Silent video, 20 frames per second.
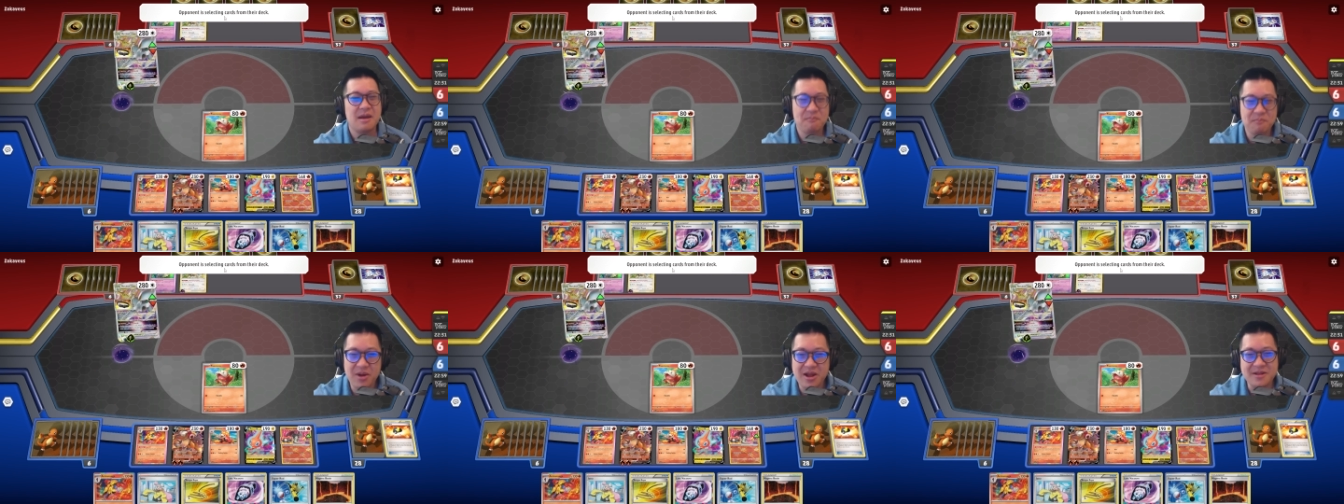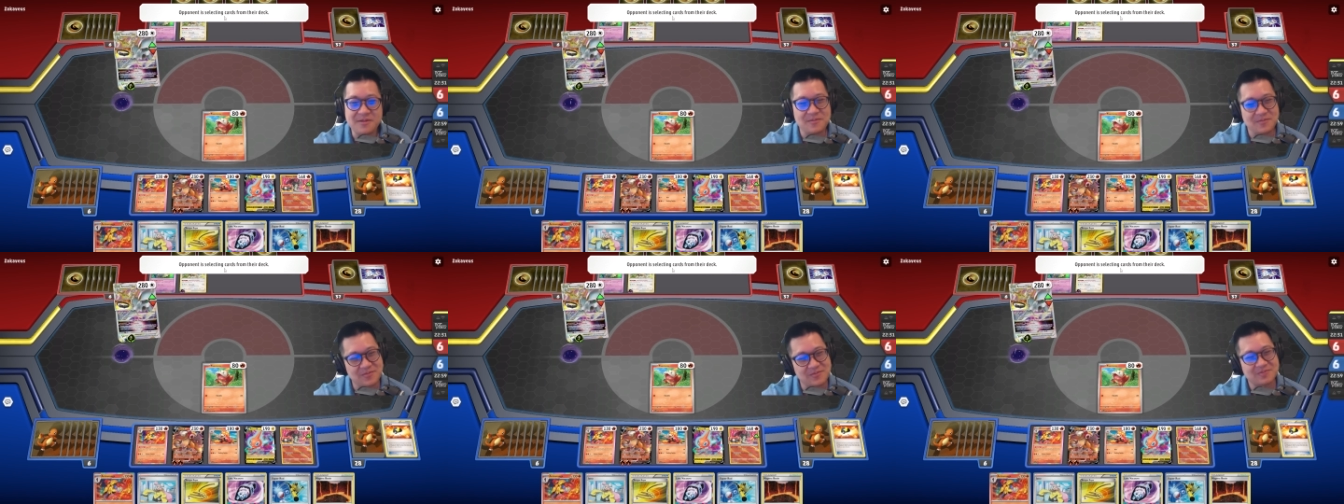But,
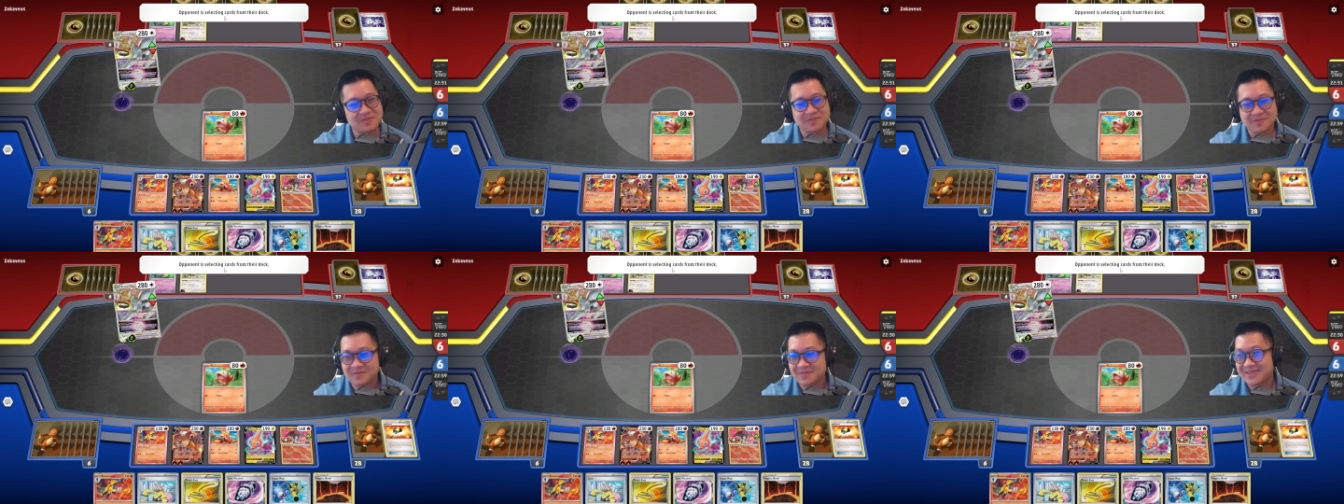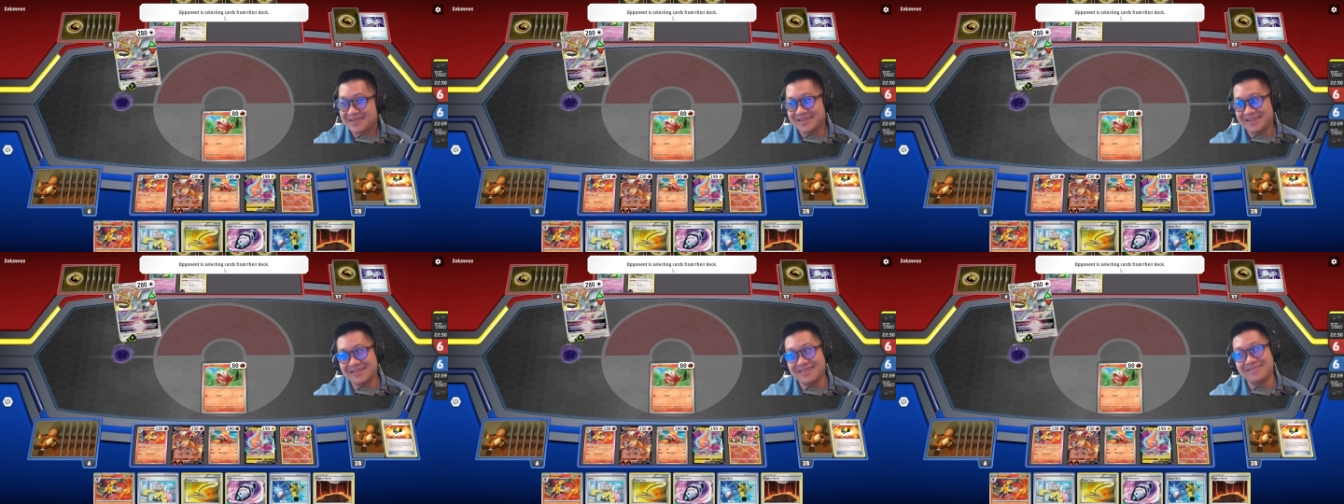
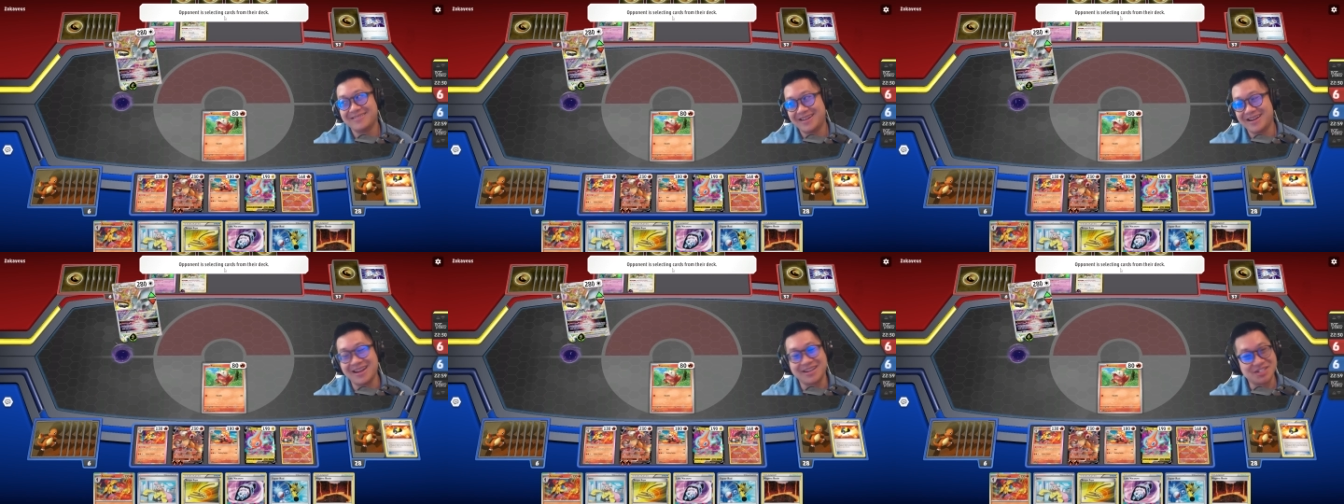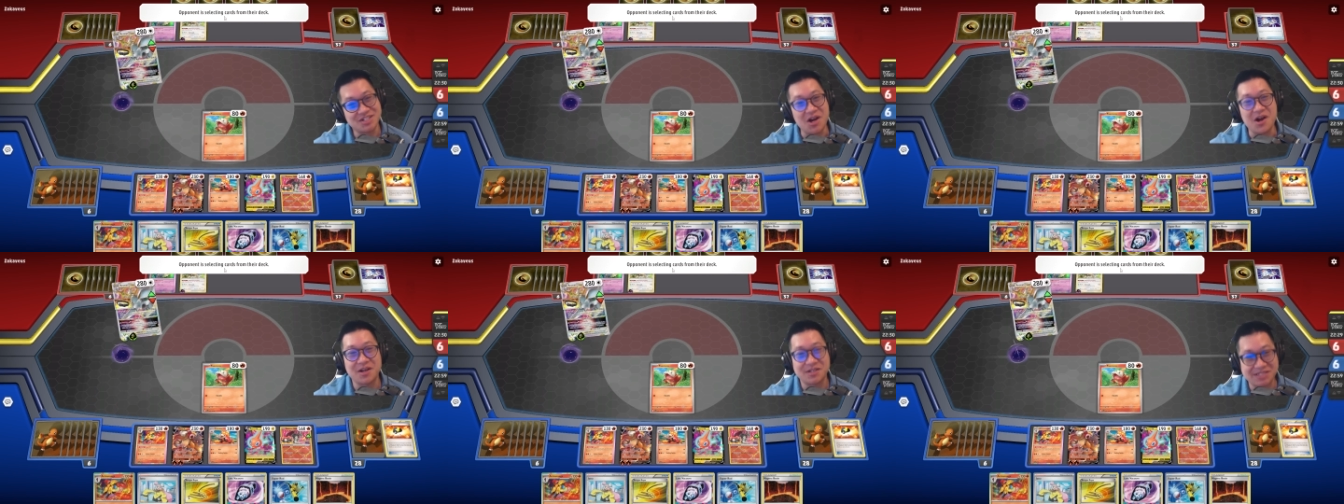you know, you gotta
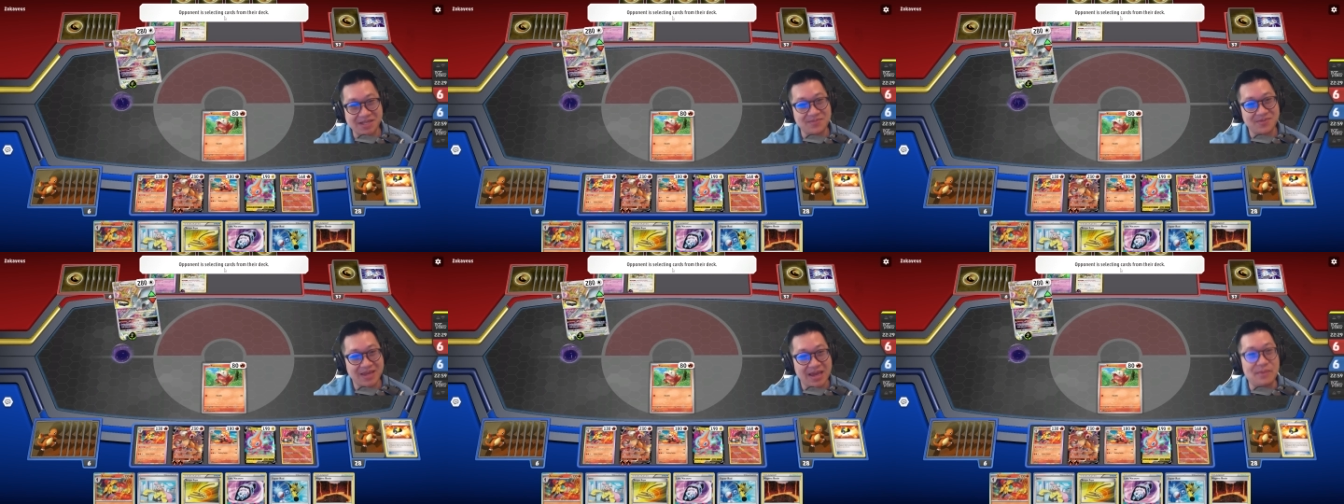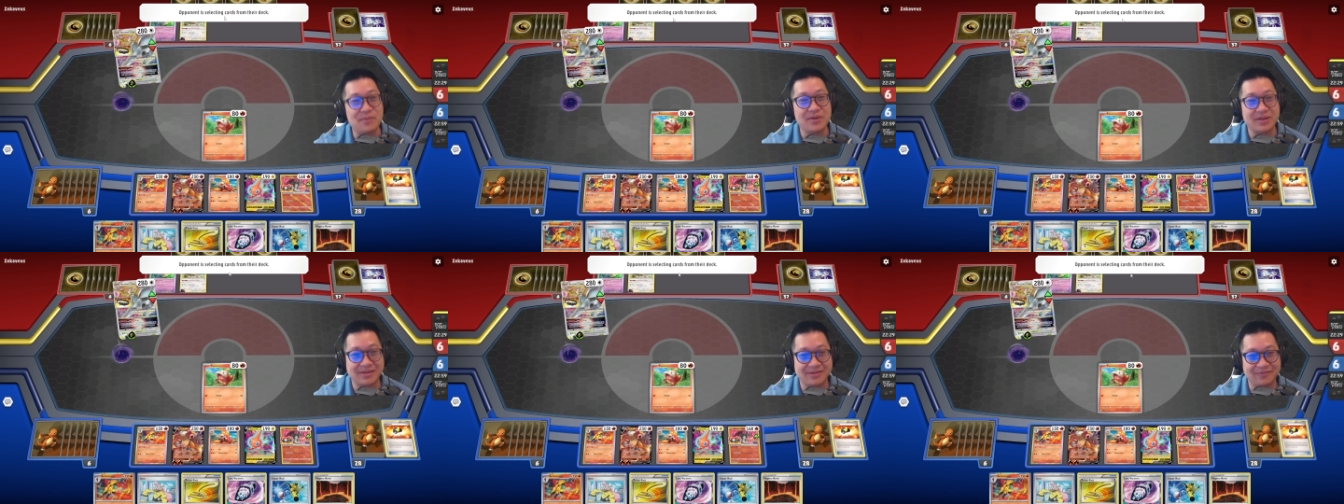charge something
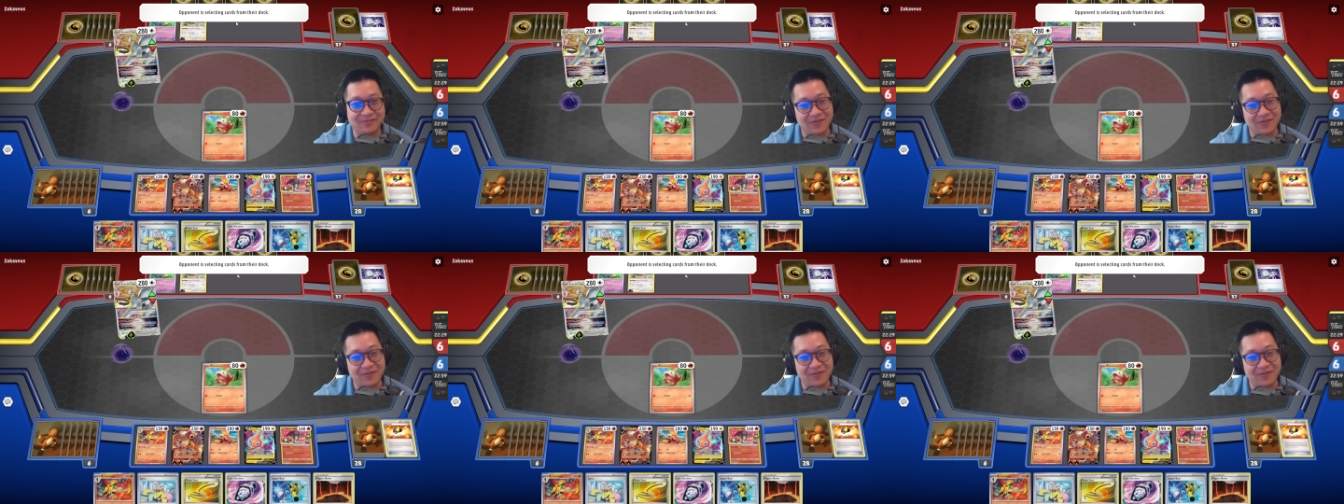up with